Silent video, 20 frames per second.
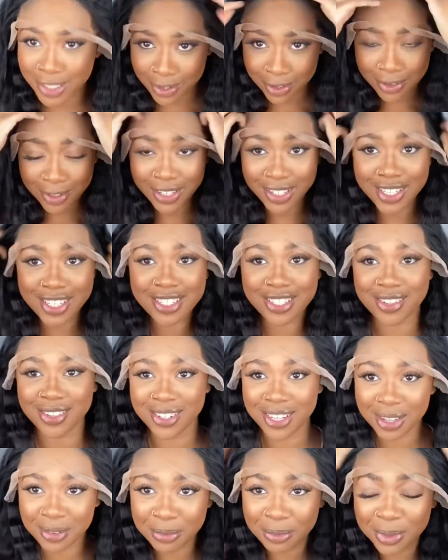This gonna
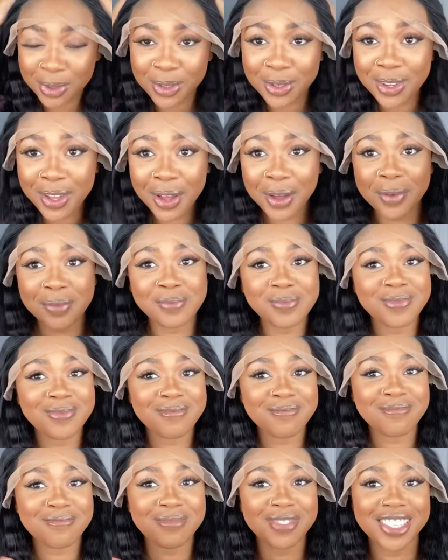make me
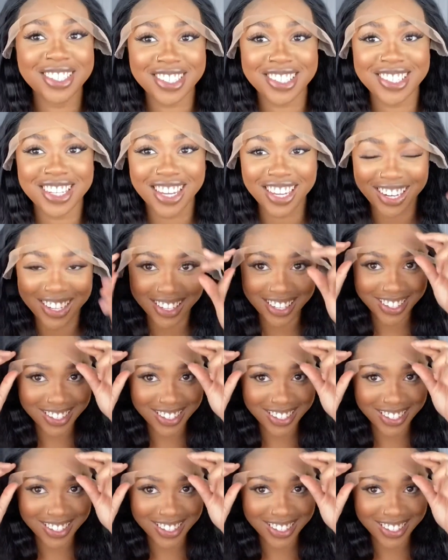excited.